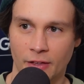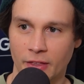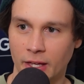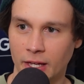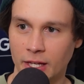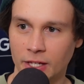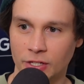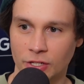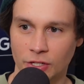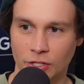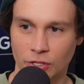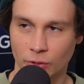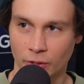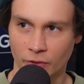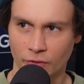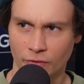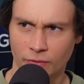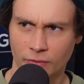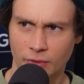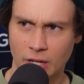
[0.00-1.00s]
think he's just sort
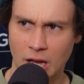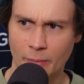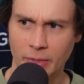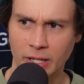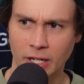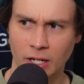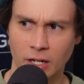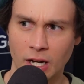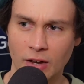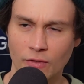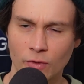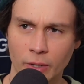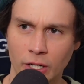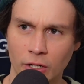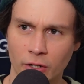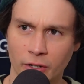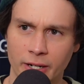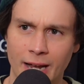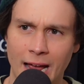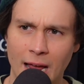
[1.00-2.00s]
of come in, and even when
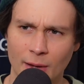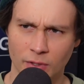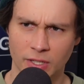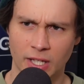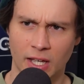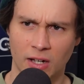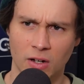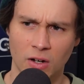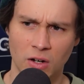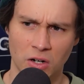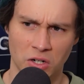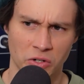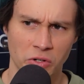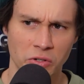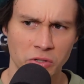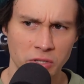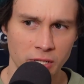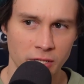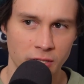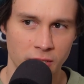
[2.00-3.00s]
he got named, it's like, oh,
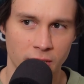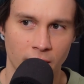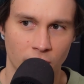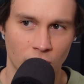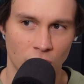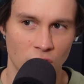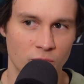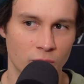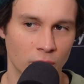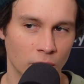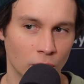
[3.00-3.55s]
who's this like Cooper